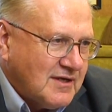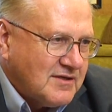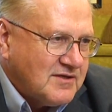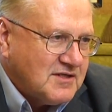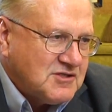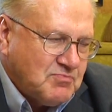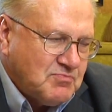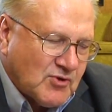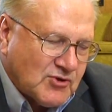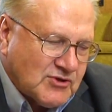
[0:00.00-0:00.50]

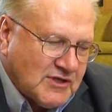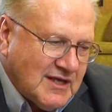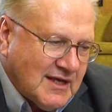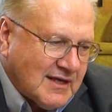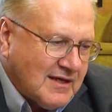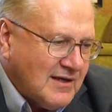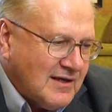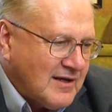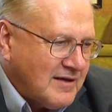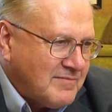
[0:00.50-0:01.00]
This
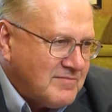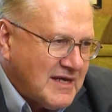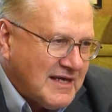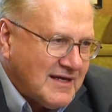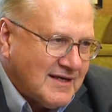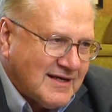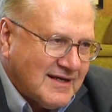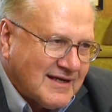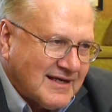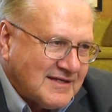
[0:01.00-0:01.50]
particular
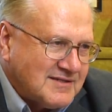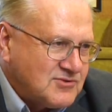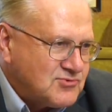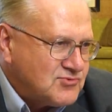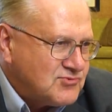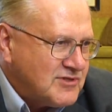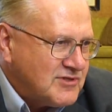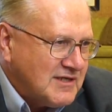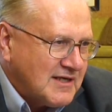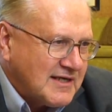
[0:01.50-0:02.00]
meeting is
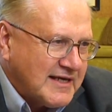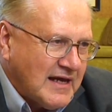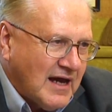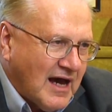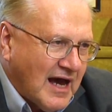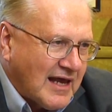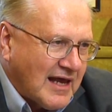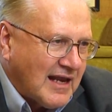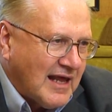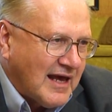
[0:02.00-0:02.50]
really
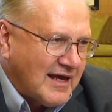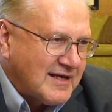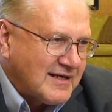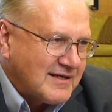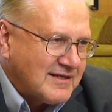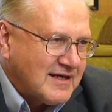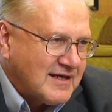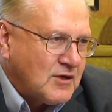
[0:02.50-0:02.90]
highlighting